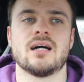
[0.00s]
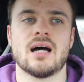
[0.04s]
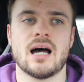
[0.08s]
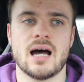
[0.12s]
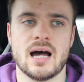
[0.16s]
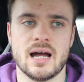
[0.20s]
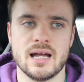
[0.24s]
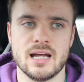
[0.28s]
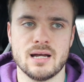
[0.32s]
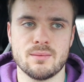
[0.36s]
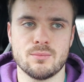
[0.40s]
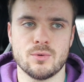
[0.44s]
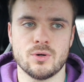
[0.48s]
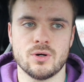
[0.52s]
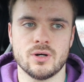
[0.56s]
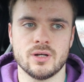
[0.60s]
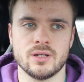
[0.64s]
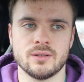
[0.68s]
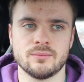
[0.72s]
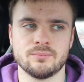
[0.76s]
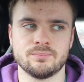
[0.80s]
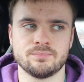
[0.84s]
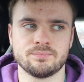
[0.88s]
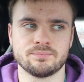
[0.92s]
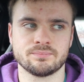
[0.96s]
I am
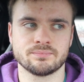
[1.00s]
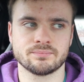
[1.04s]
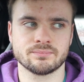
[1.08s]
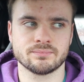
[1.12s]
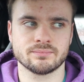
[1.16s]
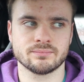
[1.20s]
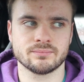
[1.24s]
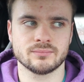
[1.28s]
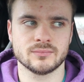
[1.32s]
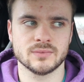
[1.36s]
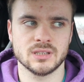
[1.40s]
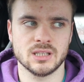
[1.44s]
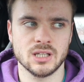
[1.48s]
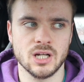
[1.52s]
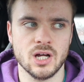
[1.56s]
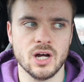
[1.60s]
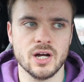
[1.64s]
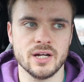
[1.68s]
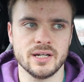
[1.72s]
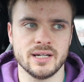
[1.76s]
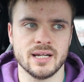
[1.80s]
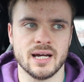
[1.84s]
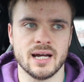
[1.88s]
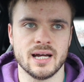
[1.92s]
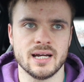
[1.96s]
on
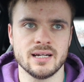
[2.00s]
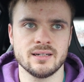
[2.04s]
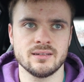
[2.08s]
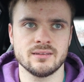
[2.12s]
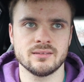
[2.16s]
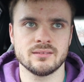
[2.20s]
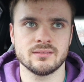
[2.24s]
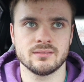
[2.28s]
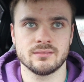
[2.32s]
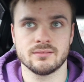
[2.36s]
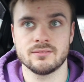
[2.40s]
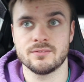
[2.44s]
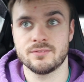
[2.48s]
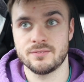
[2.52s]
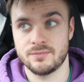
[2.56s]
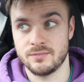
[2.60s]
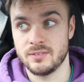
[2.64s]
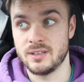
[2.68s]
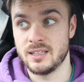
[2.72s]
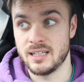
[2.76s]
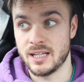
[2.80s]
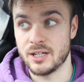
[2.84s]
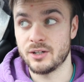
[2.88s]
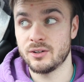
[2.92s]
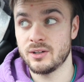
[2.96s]
cloud 9.
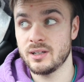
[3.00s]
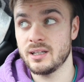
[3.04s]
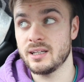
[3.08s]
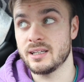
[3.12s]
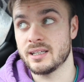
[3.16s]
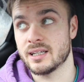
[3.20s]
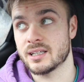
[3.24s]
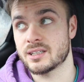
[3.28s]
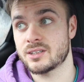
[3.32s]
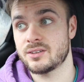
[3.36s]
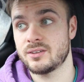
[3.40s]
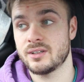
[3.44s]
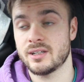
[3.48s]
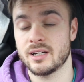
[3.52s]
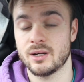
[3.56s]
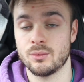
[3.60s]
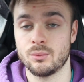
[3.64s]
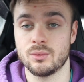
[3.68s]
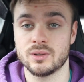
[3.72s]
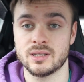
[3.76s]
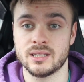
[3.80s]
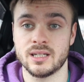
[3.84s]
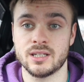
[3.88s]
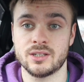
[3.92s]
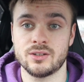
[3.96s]
Literally yesterday, I
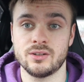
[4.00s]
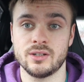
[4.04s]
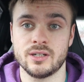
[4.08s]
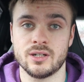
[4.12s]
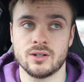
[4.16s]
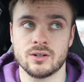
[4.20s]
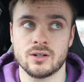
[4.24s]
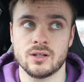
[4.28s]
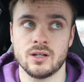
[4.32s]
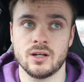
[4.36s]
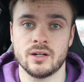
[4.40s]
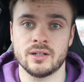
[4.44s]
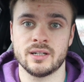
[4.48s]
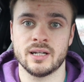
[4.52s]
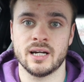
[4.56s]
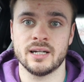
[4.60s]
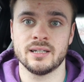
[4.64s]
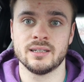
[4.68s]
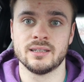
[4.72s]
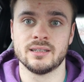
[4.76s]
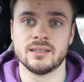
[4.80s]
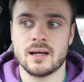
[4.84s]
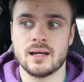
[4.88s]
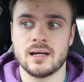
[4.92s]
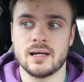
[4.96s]
was literally on cloud 9.
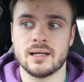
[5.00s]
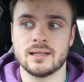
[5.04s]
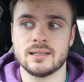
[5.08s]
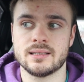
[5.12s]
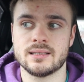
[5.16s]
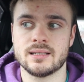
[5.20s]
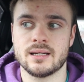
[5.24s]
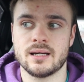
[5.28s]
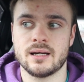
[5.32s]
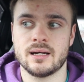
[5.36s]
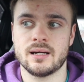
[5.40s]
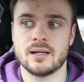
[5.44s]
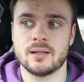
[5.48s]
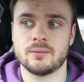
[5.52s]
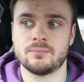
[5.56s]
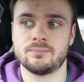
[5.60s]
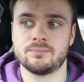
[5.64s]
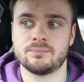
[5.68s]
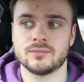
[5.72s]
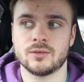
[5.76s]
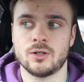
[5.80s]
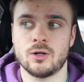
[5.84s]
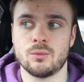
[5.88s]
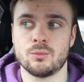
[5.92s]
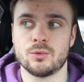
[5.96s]
And
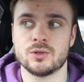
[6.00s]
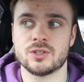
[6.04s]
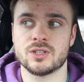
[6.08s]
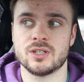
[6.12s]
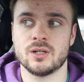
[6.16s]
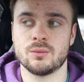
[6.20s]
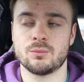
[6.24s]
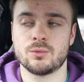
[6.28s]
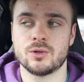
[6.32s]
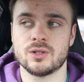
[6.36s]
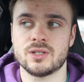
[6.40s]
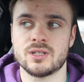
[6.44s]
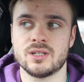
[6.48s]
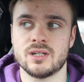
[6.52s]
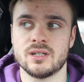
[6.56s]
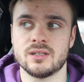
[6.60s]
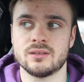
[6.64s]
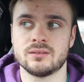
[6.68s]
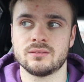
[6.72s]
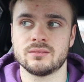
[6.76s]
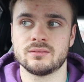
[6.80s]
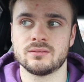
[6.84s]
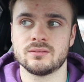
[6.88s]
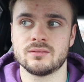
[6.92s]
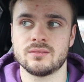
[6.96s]
onwards and upwards
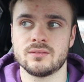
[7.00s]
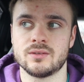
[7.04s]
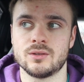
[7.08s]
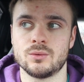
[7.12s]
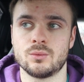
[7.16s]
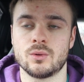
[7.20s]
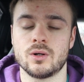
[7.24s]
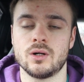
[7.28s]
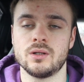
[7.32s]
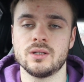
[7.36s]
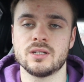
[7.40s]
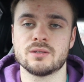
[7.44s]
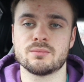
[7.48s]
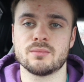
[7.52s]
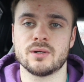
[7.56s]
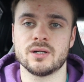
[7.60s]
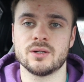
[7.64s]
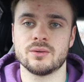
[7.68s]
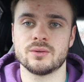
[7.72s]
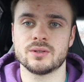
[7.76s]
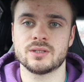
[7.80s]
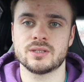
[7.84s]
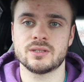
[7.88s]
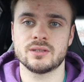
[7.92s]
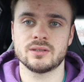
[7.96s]
now. The world is my
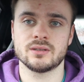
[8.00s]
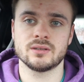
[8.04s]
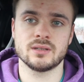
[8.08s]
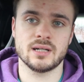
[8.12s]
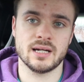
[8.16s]
oyster.